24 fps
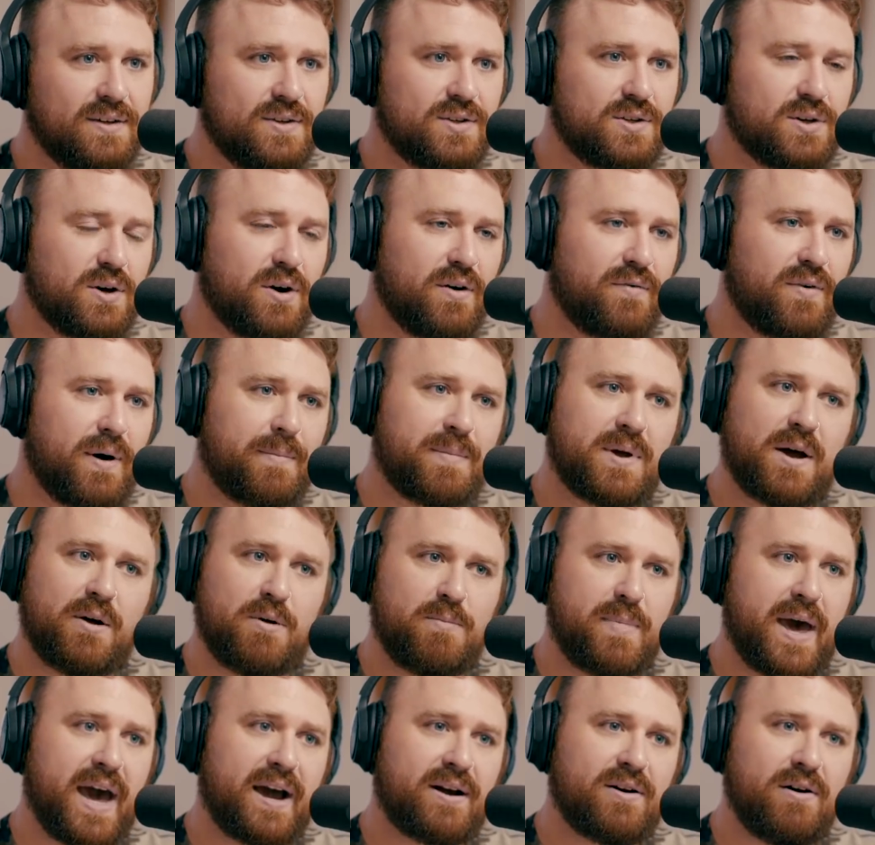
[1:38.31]
So if right. I'm
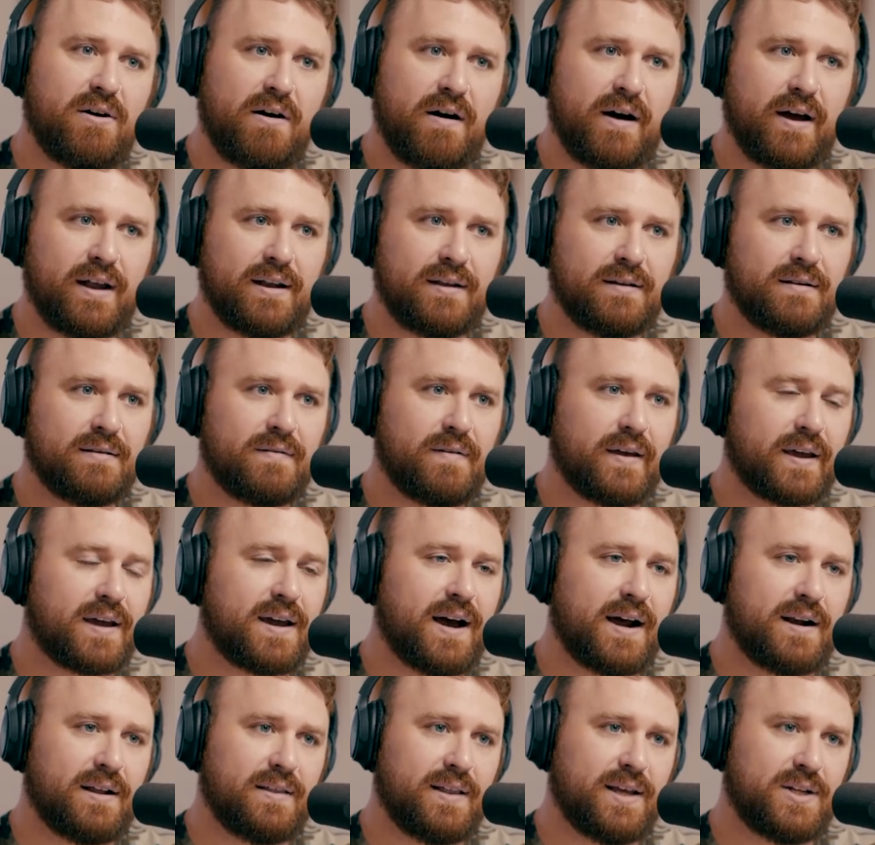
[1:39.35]
coming back on, that
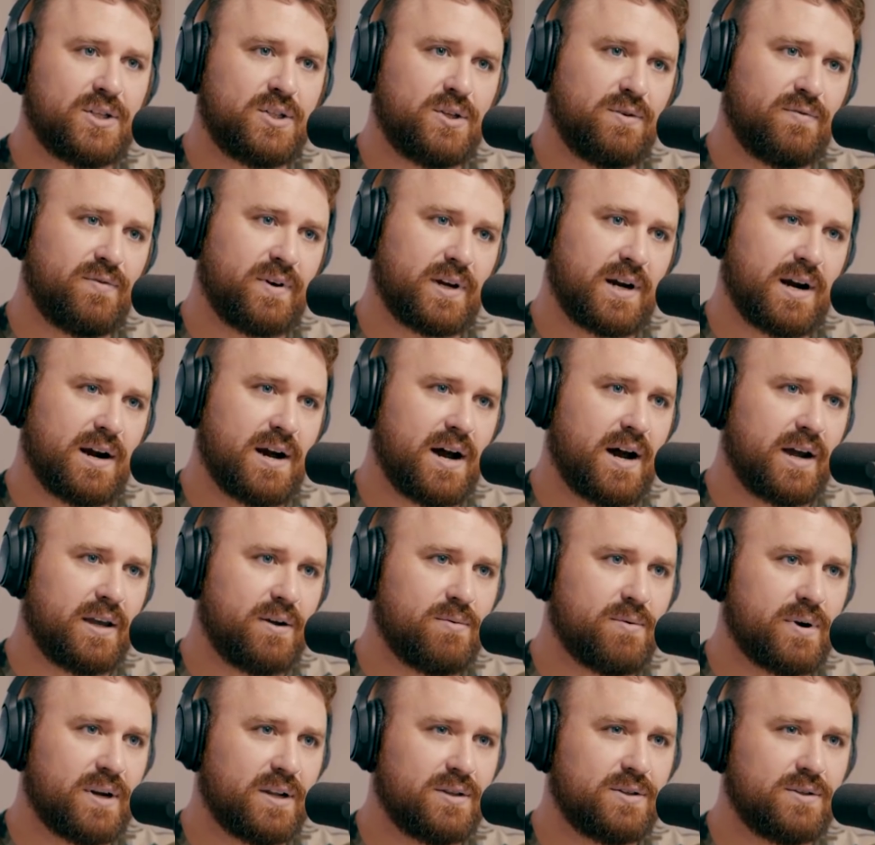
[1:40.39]
kind of lets you figure out how
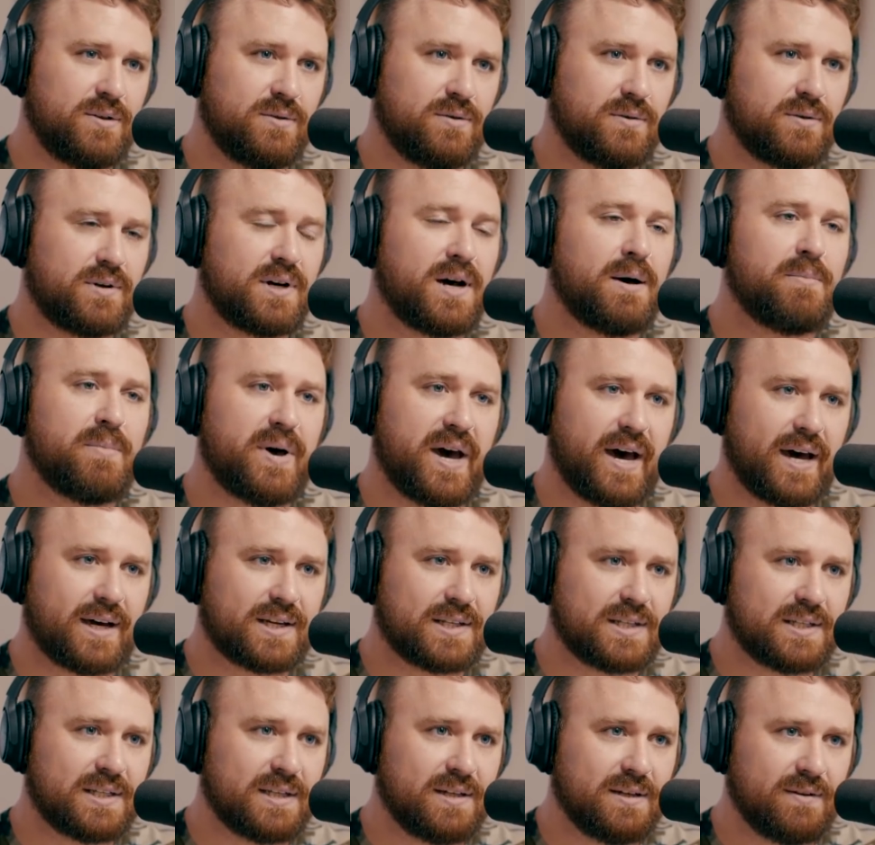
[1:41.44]
you want to do
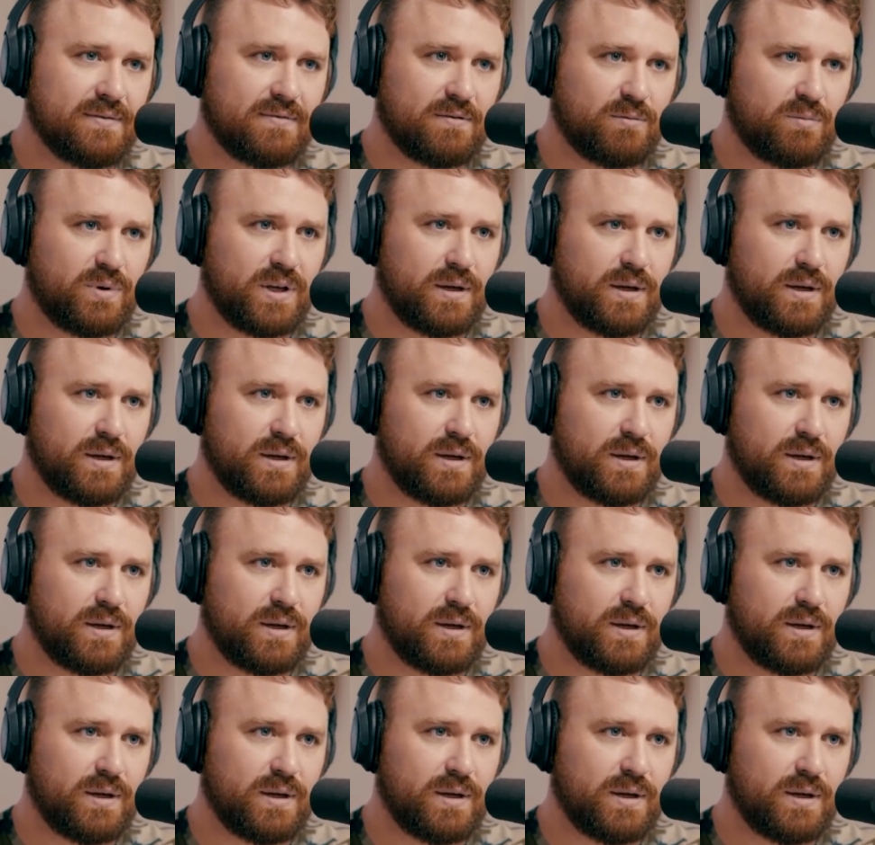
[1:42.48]
comebacks for